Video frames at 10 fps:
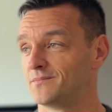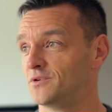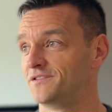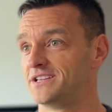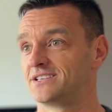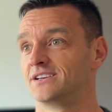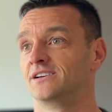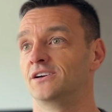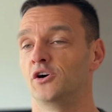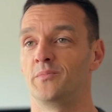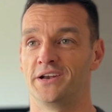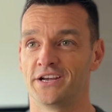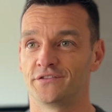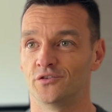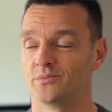moved into open
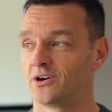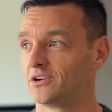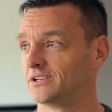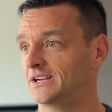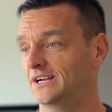age football,